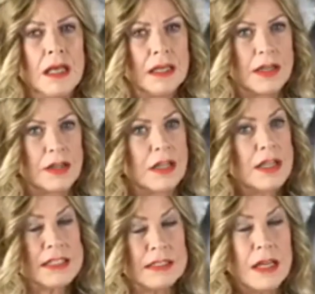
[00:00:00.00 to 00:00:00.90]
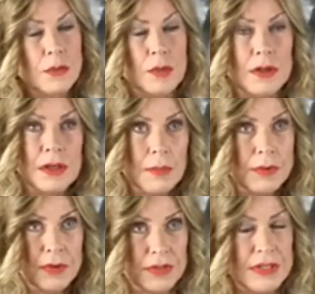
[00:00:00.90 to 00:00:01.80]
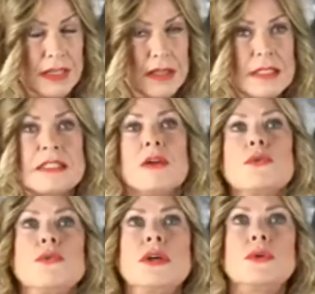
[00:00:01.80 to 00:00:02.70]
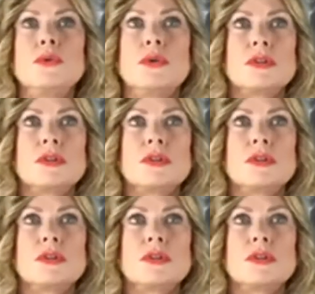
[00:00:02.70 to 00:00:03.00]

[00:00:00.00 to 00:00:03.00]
Now this is another one, number 3. This is a real